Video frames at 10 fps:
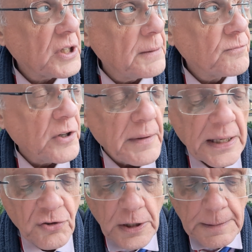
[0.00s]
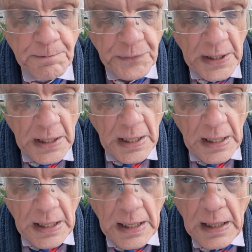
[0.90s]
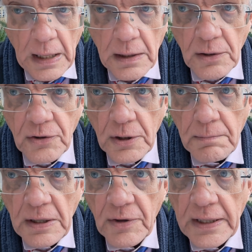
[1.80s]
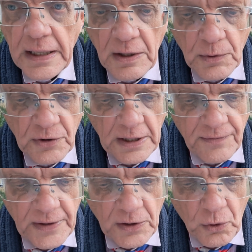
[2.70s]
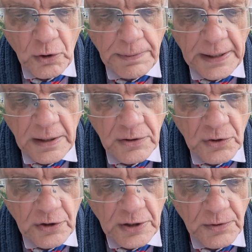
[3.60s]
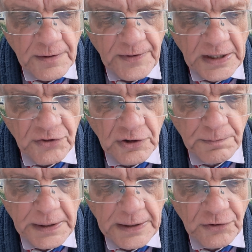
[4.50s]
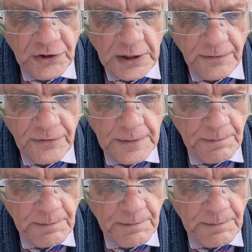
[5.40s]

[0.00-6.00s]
come from, actually. And Mary Kelly was left then all to her own devices by herself.